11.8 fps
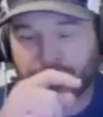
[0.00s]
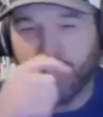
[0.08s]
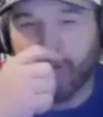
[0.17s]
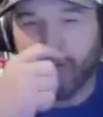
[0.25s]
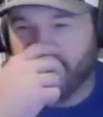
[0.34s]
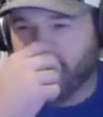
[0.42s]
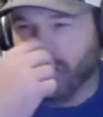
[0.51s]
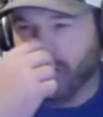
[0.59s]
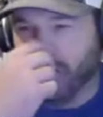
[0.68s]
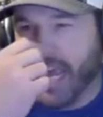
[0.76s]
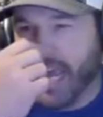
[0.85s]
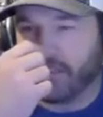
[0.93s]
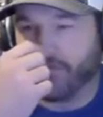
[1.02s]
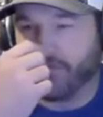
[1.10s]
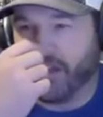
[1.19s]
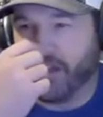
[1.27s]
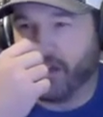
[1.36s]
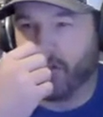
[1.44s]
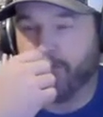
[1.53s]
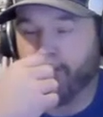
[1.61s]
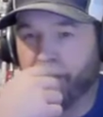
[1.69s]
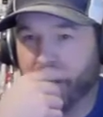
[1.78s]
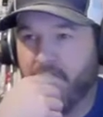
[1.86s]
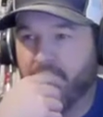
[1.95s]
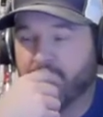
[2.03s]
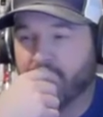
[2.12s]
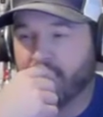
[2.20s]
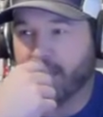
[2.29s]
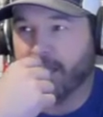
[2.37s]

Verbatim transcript: did you catch Phil at the